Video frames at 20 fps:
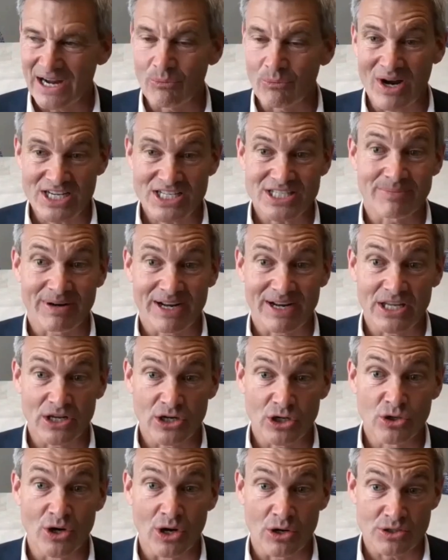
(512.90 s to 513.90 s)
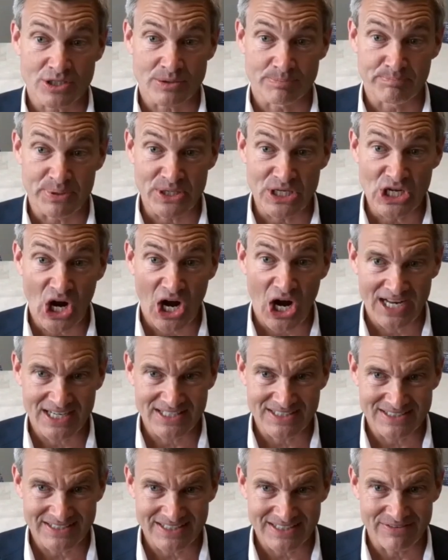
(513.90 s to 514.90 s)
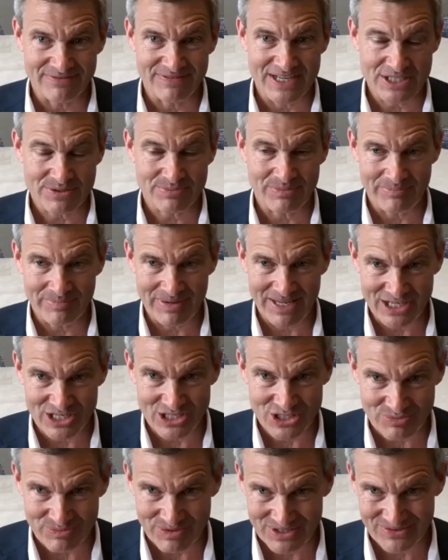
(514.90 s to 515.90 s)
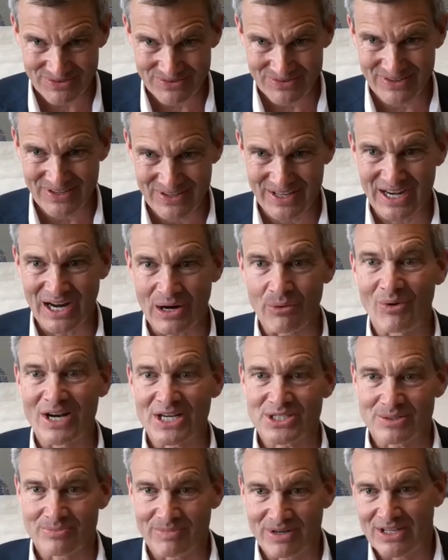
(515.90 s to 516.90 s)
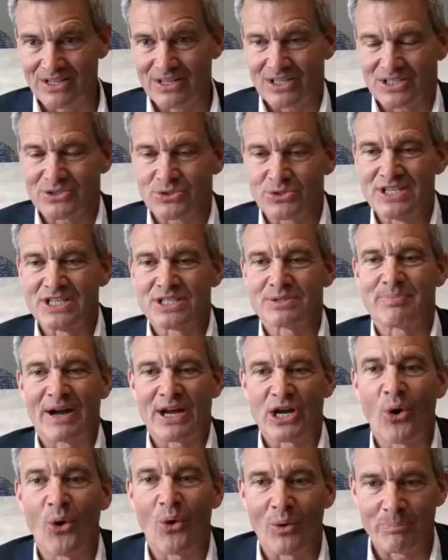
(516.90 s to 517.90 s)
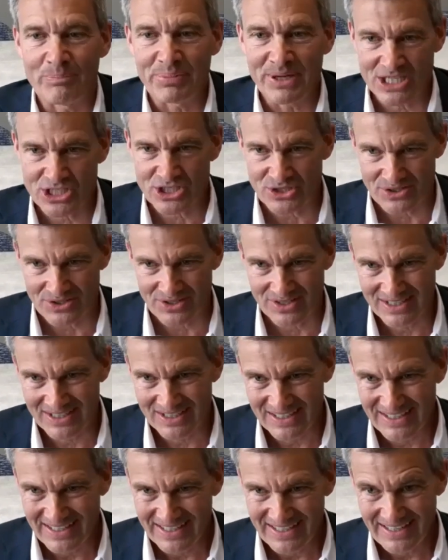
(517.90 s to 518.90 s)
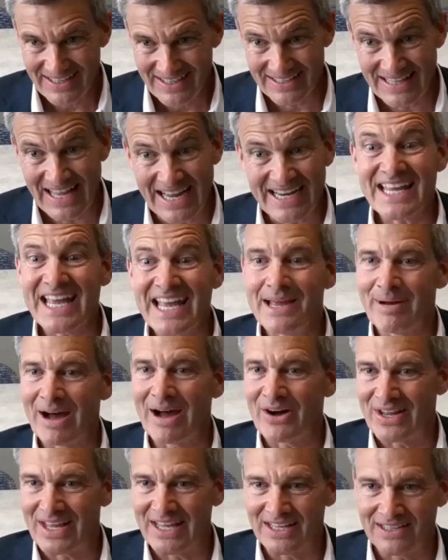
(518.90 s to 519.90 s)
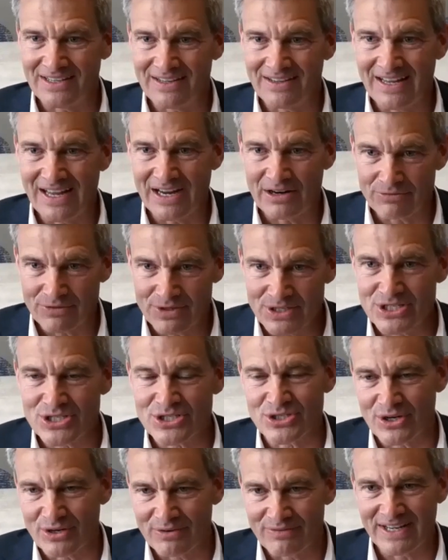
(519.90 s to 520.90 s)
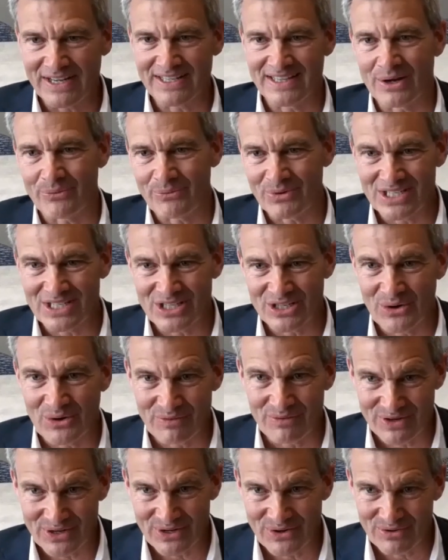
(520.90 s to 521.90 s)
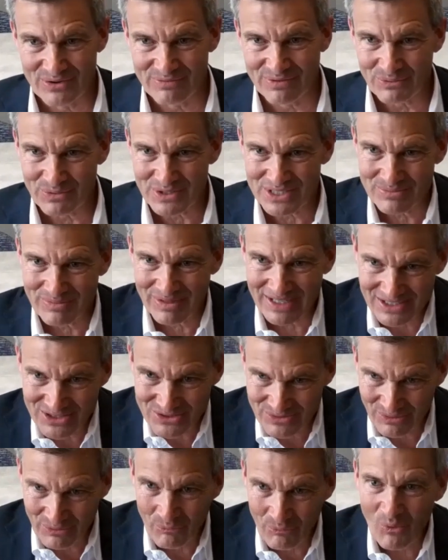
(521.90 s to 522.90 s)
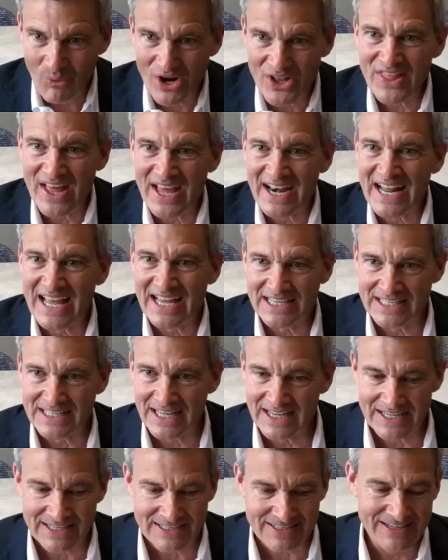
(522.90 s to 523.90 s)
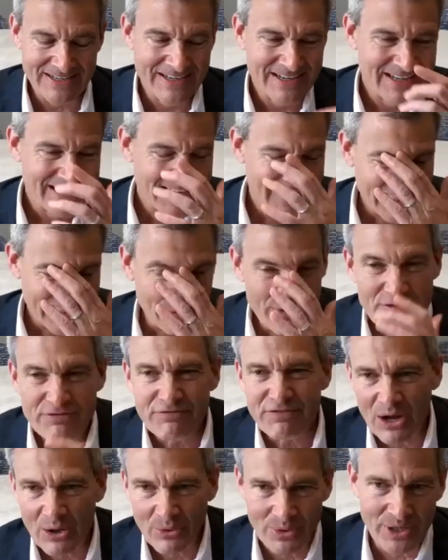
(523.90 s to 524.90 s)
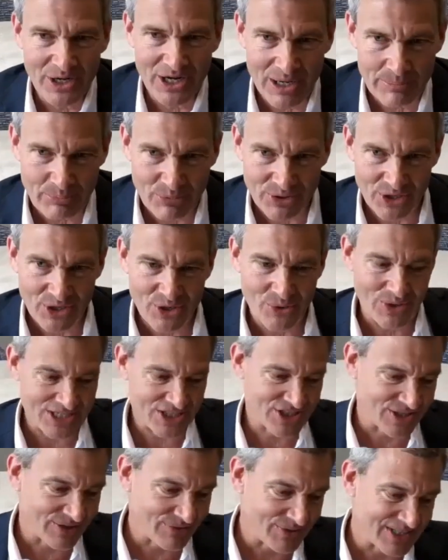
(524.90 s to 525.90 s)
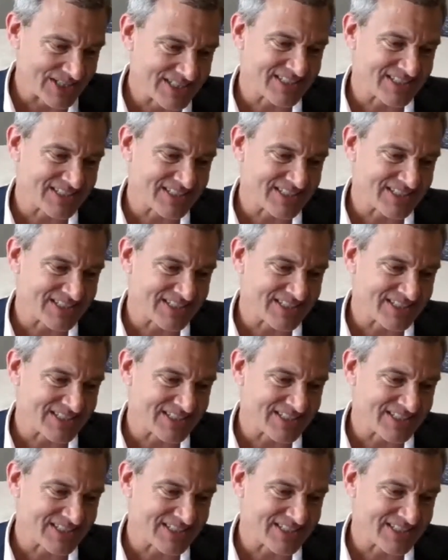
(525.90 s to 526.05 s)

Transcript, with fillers: I want somebody who goes beyond investment management and I want somebody that sees my whole picture. And that came out in every survey that we did over and over with somebody or won that end to end. And we followed it up with a question.